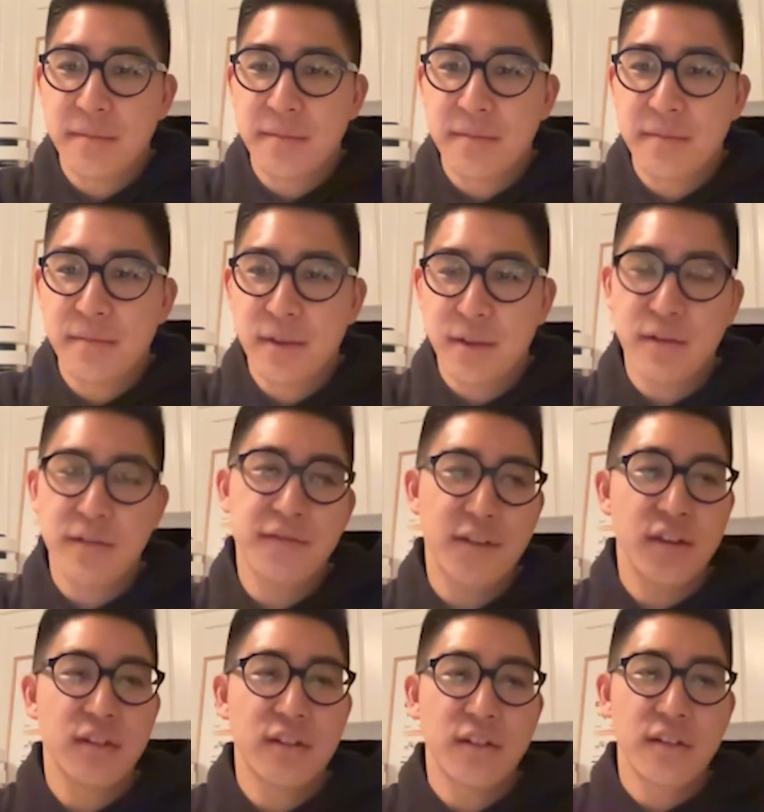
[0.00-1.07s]
we were
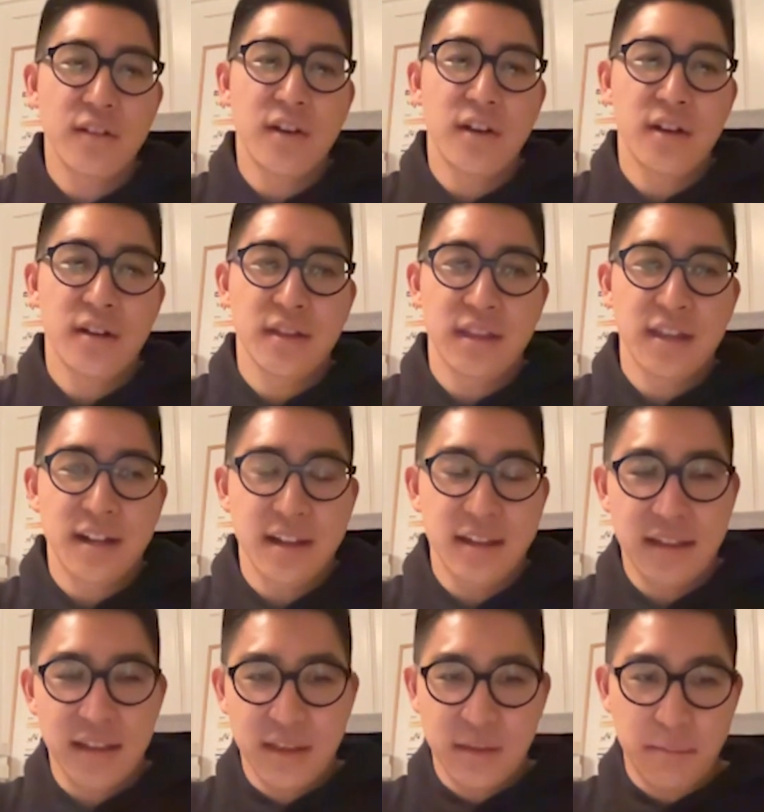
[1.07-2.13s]
further along than I
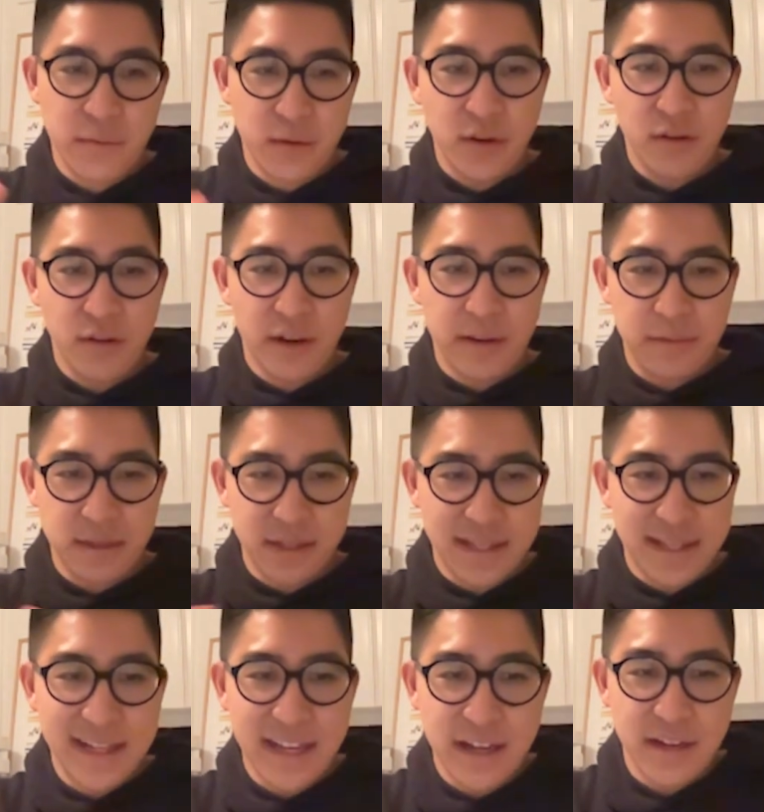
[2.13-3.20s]
think the program was
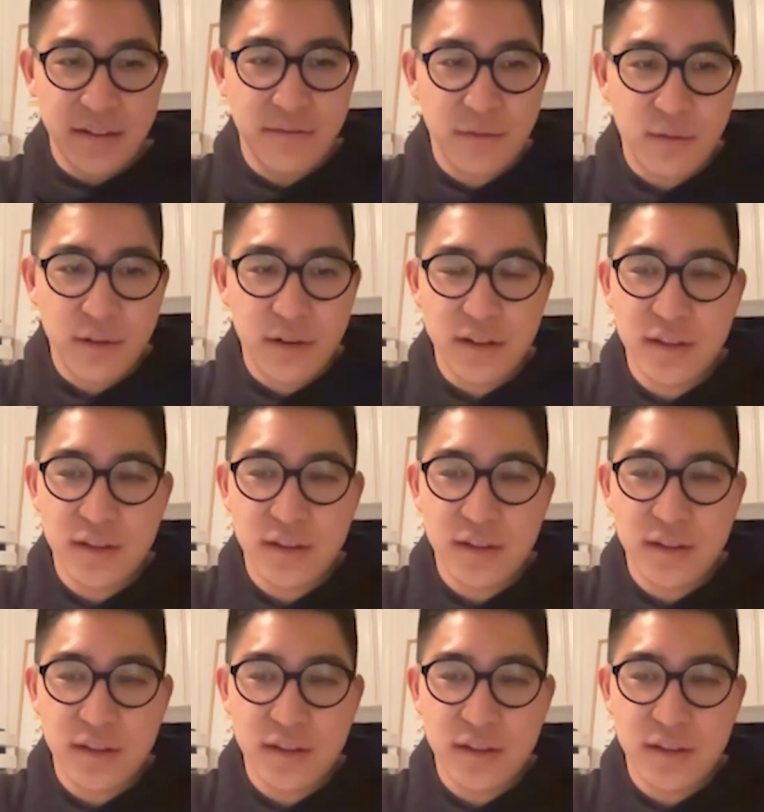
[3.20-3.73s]
intended for.